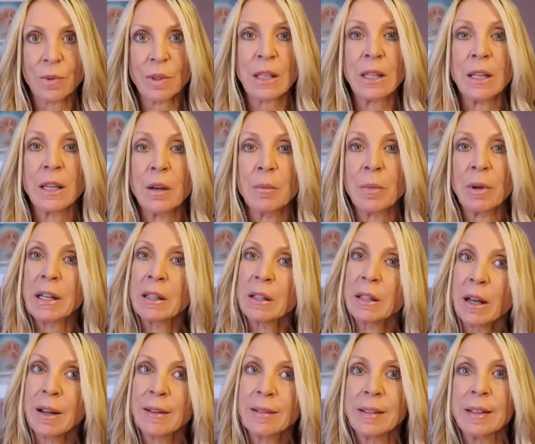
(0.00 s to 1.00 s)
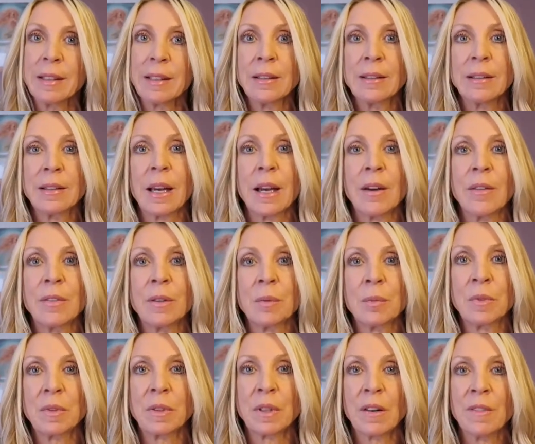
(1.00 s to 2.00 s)
clean out my closets. I have
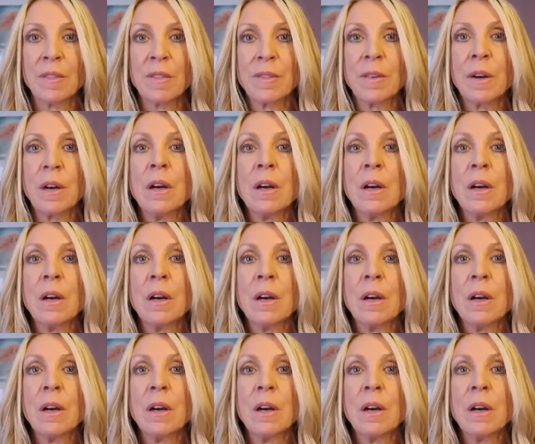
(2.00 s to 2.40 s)
some stuff